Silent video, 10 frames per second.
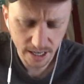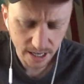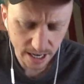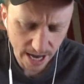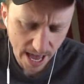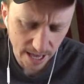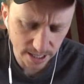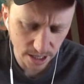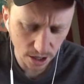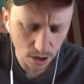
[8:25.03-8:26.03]
And
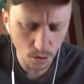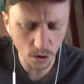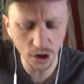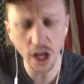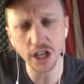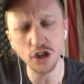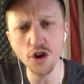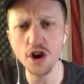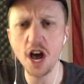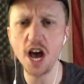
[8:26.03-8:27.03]
Ed's in the corner, like,
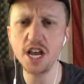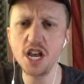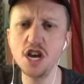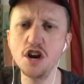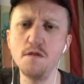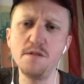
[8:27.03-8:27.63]
you're not here